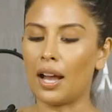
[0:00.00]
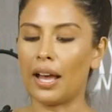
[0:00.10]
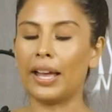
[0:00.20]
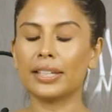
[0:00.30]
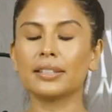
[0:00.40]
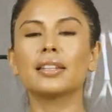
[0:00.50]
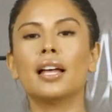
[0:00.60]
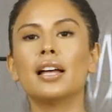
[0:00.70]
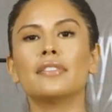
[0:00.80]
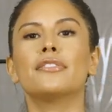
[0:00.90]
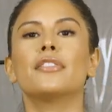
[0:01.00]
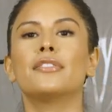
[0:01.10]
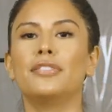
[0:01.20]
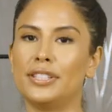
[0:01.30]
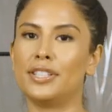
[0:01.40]
I love
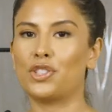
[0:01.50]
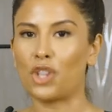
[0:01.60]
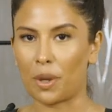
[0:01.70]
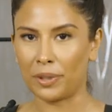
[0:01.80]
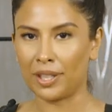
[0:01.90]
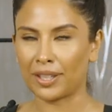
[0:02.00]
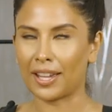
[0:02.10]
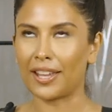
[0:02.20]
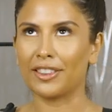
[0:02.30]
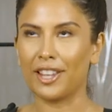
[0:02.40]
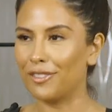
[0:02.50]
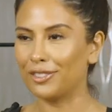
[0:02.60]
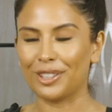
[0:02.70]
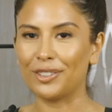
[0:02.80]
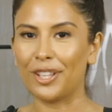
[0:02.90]
vintage shopping. Like I love,
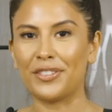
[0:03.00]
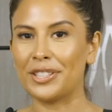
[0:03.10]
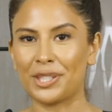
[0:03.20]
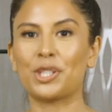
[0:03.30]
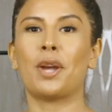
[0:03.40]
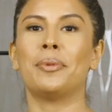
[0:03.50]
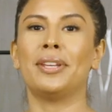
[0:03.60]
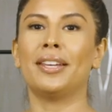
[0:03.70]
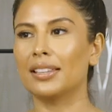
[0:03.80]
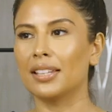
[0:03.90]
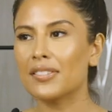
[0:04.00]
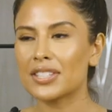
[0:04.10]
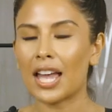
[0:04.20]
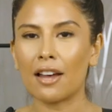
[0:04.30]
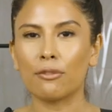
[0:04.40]
love, love vintage shopping. I love
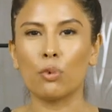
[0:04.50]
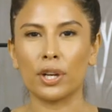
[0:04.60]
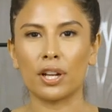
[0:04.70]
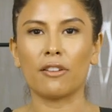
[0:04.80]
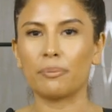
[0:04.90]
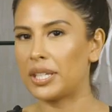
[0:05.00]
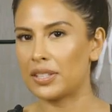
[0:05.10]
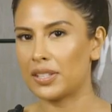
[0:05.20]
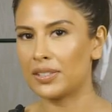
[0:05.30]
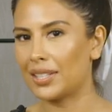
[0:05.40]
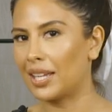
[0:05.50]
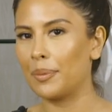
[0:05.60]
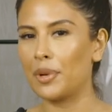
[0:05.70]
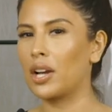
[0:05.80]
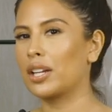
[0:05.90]
to have one-off pieces that
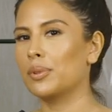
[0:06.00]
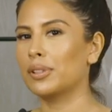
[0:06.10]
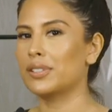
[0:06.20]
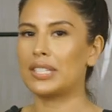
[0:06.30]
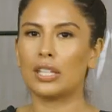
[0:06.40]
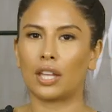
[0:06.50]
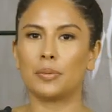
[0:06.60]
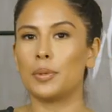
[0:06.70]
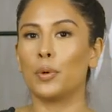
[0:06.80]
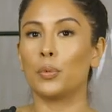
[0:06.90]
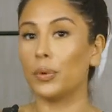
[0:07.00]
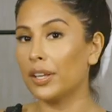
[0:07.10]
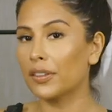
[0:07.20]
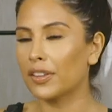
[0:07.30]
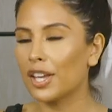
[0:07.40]
I'm not gonna really see a lot of people with.